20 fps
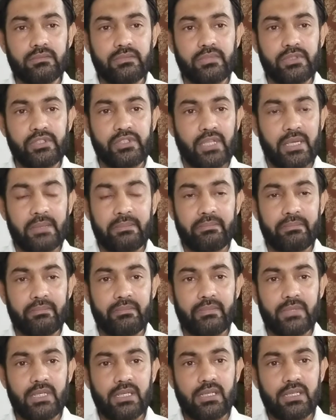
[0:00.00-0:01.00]
some
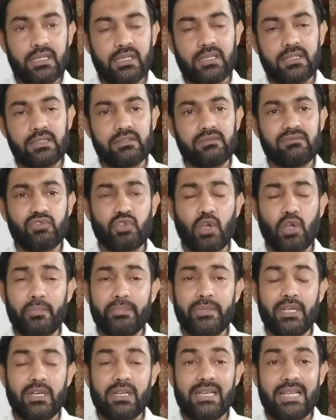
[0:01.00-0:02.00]

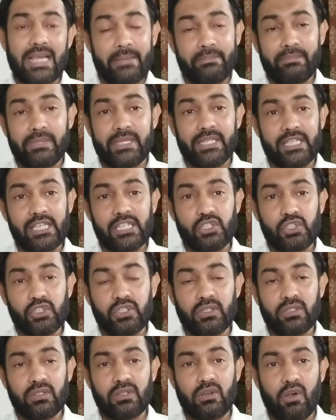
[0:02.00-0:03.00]
topical
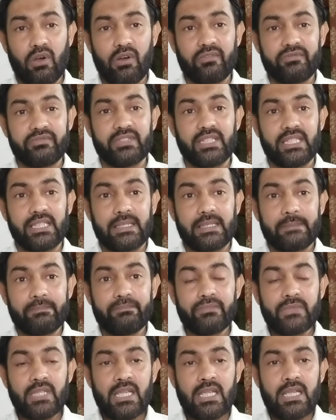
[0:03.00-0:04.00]
application of the
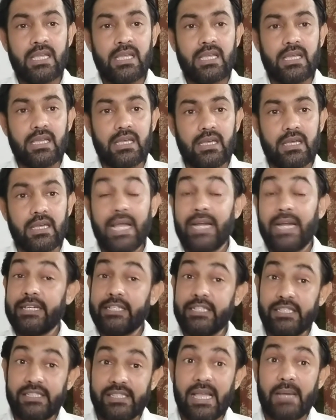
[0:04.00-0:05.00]

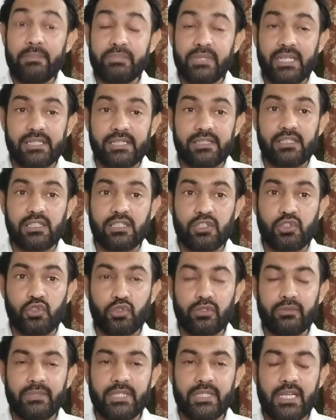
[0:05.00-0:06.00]
antiseptics
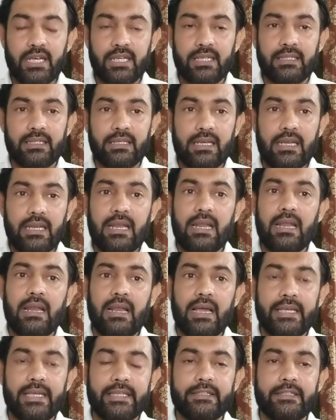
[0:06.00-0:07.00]
should be done,
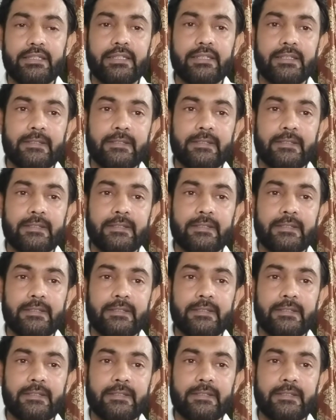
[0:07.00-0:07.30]
like